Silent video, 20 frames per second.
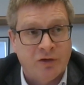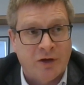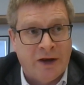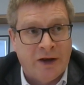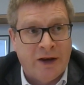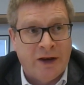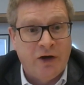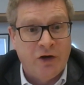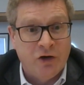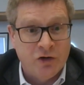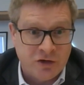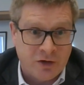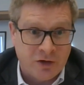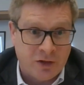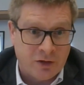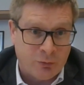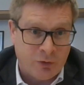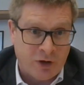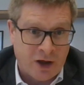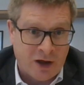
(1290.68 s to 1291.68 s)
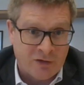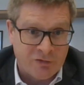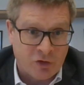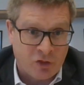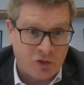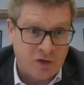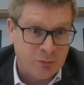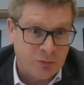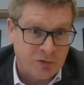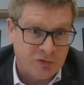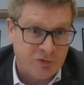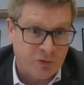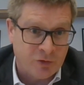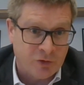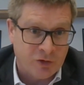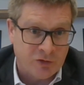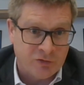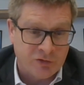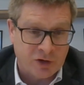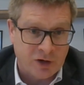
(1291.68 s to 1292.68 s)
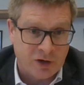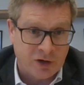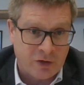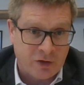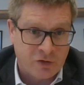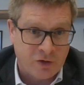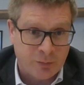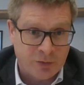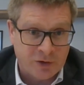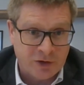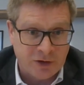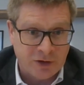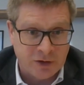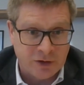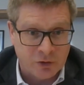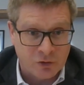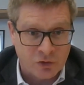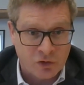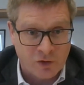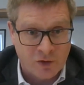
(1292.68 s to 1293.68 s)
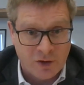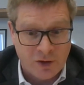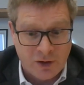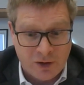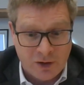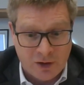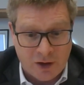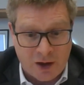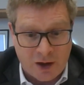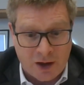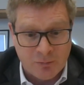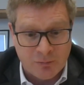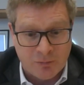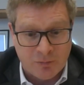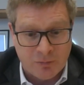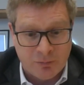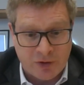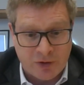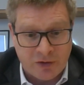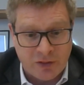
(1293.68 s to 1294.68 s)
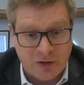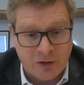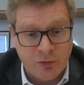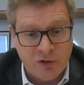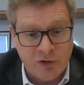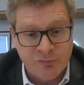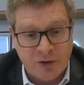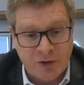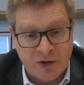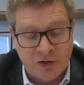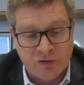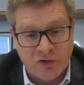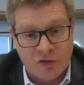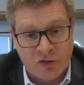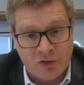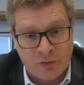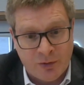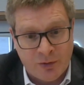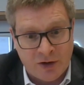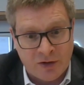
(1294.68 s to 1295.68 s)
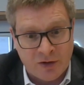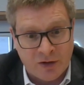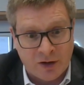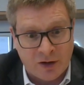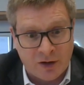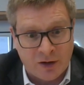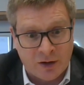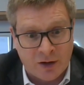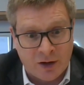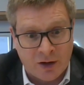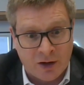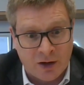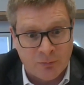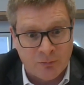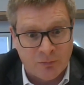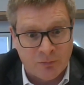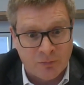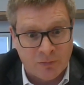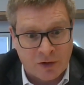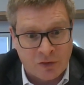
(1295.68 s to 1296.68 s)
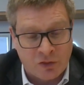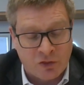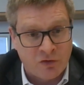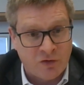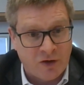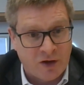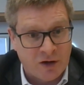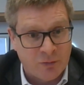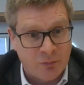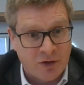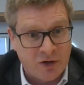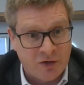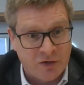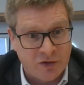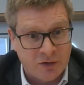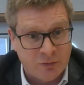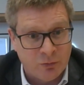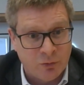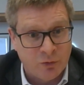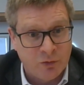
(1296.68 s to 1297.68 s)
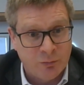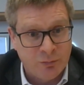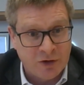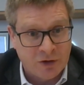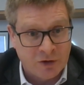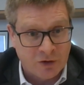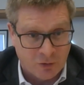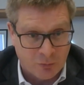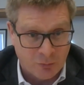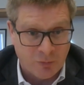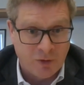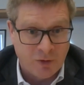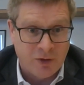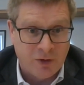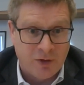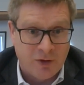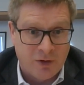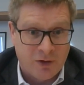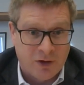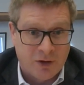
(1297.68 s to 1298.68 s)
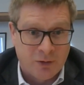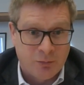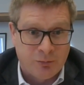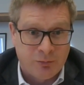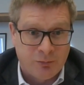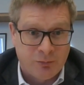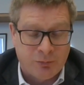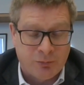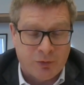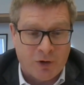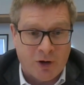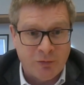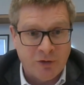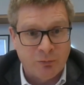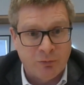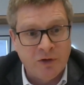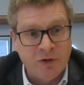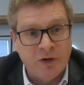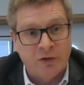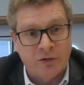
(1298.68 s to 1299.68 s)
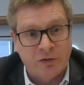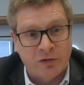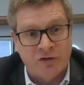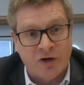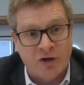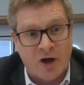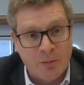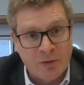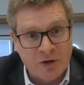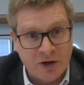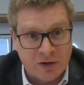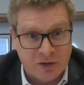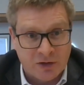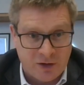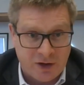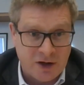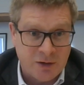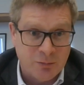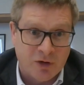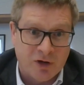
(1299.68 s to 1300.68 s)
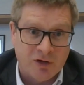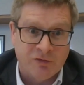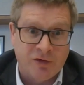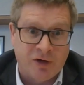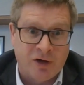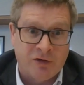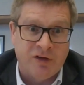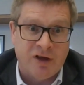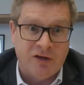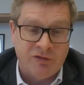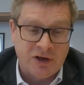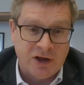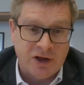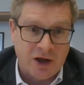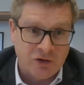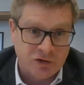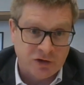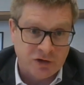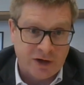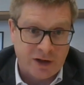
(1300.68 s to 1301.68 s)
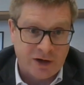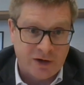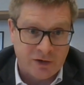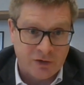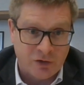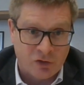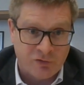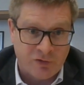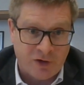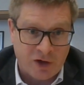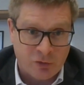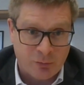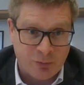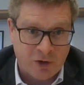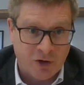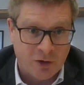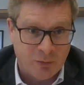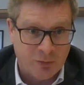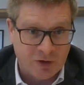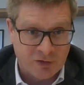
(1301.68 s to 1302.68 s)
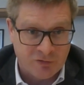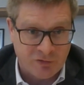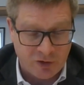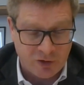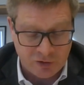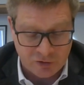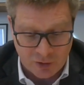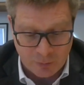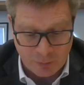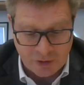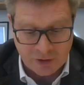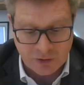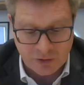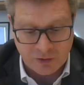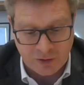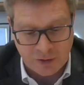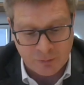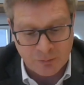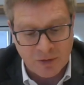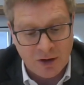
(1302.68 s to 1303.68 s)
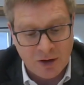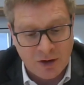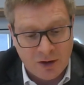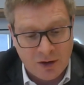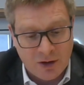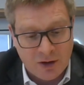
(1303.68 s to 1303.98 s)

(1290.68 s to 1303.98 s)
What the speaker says: an energy that we haven't seen before over the last couple of years. But I think we've been anticipating that sustainability would become probably, the dominant theme of aviation, and it is fast becoming a very dominant theme.